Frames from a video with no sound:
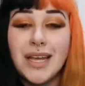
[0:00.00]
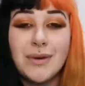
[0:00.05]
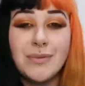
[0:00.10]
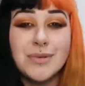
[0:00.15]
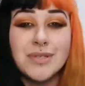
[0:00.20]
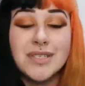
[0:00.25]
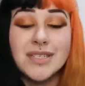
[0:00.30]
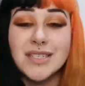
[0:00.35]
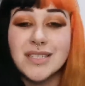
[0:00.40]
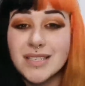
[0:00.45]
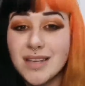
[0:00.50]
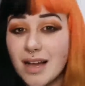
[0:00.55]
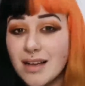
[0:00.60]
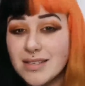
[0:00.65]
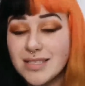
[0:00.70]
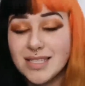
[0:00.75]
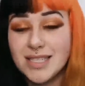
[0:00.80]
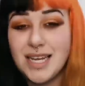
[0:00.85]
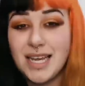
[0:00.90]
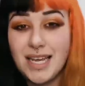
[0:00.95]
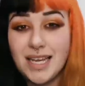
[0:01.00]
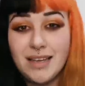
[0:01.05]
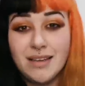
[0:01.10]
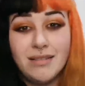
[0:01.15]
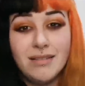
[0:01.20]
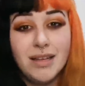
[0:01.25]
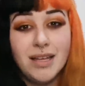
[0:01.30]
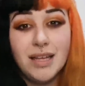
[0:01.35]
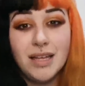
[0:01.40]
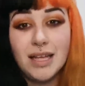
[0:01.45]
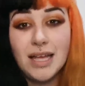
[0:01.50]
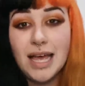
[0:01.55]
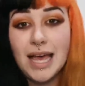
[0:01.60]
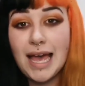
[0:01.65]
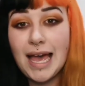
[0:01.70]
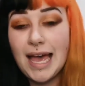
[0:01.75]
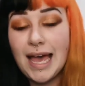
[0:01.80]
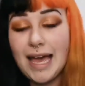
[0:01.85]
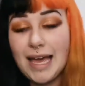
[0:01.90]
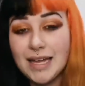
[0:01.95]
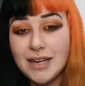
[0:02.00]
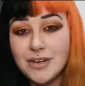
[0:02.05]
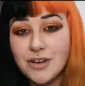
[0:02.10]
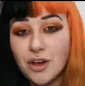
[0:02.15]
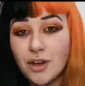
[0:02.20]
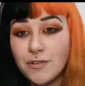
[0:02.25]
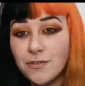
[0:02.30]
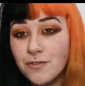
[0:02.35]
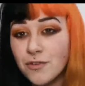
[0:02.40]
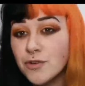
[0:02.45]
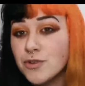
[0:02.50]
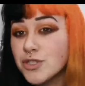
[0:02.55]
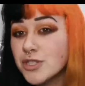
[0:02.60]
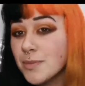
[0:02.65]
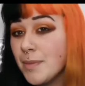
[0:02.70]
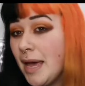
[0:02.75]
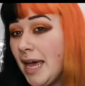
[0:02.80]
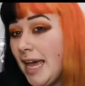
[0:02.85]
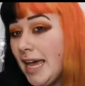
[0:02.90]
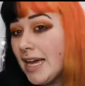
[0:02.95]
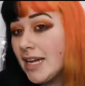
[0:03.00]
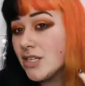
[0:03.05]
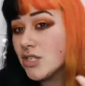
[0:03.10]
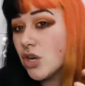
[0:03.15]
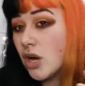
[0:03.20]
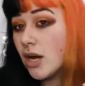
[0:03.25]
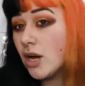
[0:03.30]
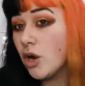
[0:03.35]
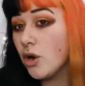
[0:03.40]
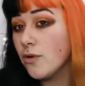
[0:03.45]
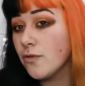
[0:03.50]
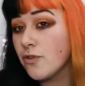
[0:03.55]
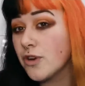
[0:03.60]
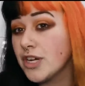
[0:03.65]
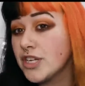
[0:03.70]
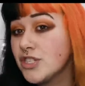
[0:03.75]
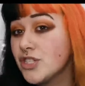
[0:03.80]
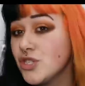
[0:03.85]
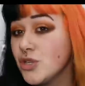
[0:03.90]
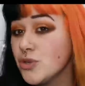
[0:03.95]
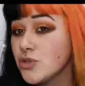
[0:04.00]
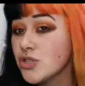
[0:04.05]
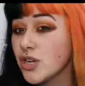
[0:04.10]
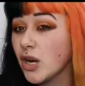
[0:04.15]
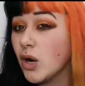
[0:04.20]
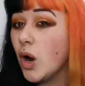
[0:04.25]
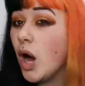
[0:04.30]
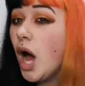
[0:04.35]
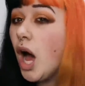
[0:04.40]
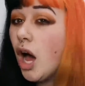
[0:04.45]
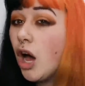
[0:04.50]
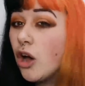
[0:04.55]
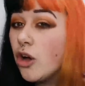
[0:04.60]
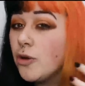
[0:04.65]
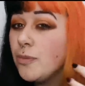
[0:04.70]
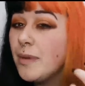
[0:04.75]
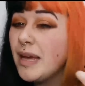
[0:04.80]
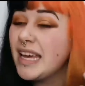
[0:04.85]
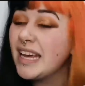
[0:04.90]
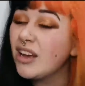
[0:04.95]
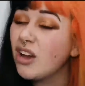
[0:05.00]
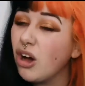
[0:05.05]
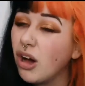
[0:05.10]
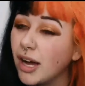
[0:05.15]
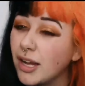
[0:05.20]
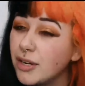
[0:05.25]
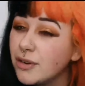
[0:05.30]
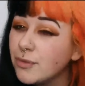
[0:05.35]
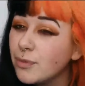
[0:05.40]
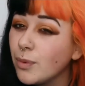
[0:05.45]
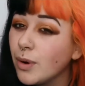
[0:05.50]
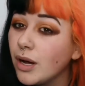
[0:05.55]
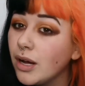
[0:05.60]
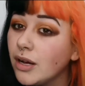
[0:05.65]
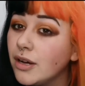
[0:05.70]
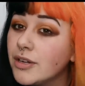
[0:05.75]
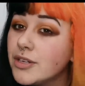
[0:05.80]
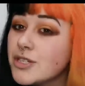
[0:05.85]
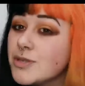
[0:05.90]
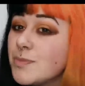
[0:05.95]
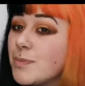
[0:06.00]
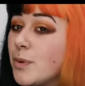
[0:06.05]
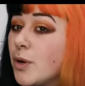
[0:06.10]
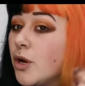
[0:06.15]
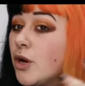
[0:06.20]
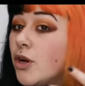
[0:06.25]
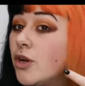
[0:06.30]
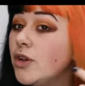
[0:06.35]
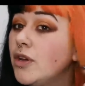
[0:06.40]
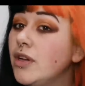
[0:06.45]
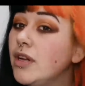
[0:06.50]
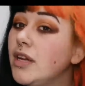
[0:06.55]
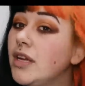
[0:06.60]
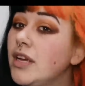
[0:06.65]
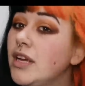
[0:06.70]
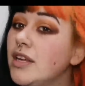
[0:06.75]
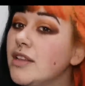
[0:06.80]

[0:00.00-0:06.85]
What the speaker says: It was disgusting, and I threw some hair dye over it as soon as I got home. It kind of worked, but